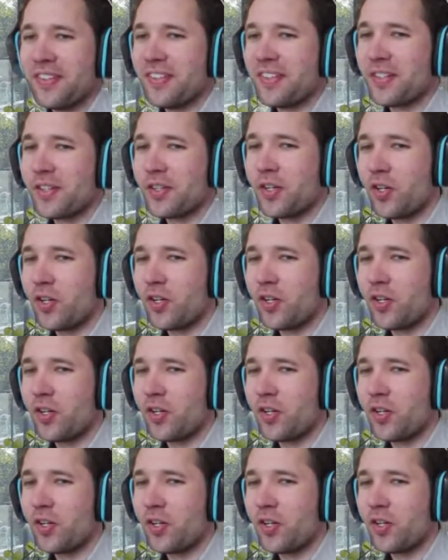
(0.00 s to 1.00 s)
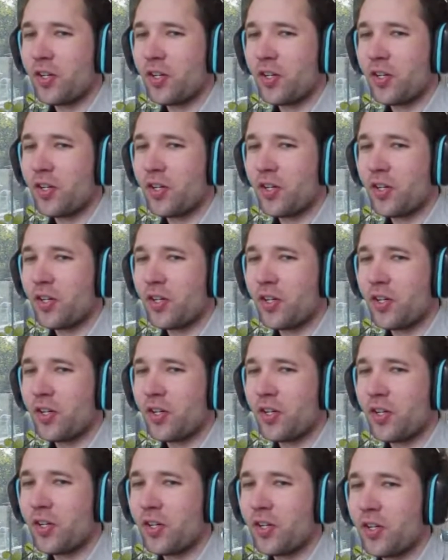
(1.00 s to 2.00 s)
God blessed them, prosper,
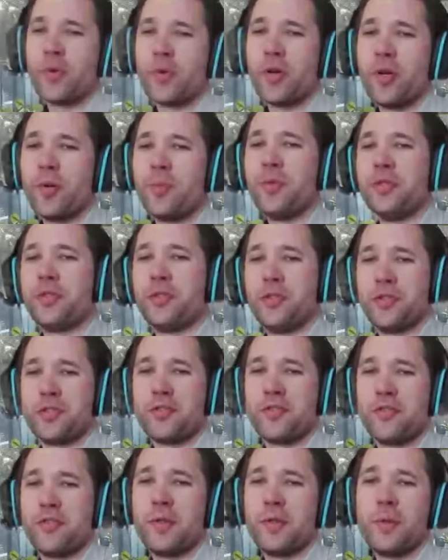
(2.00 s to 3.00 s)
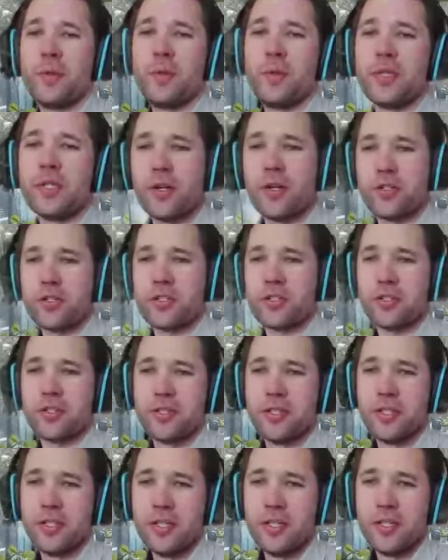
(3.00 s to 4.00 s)
reproduce, fill the ocean.
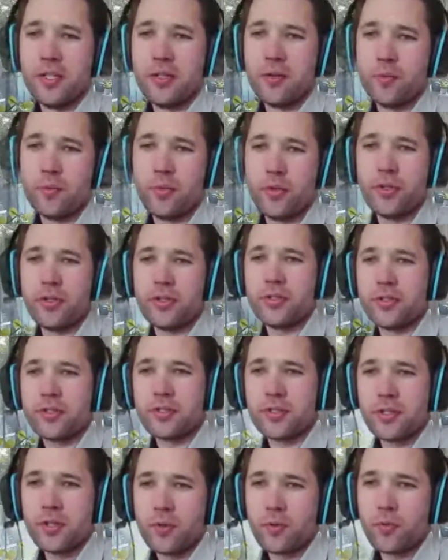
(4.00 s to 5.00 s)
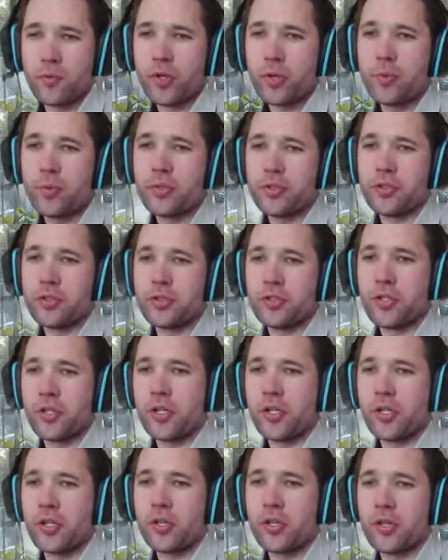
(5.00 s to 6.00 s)
Birds reproduce
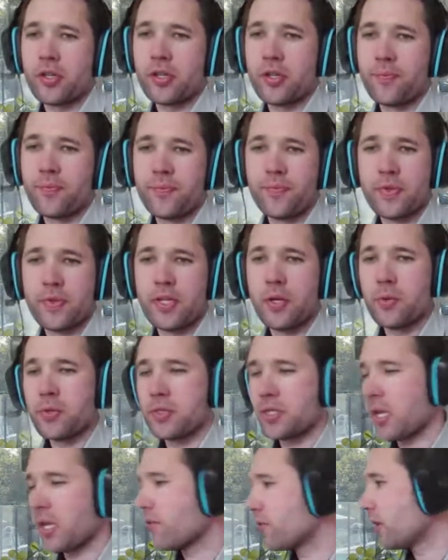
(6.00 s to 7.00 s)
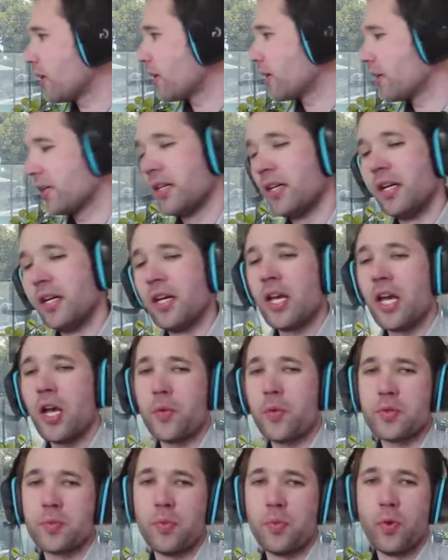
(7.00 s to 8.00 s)
on earth. It was evening,
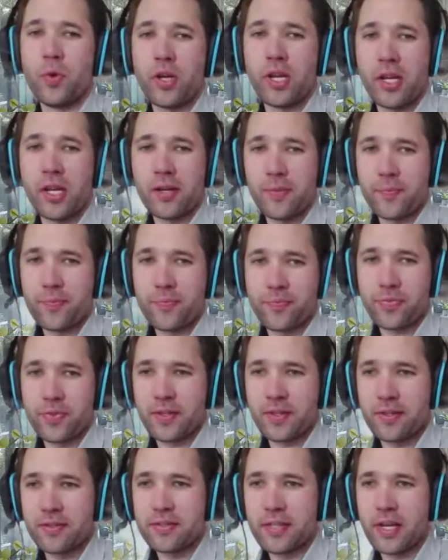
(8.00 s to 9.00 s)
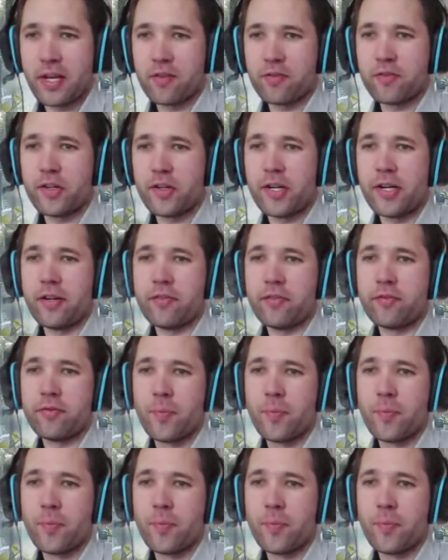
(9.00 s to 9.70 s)
it was morning, day five.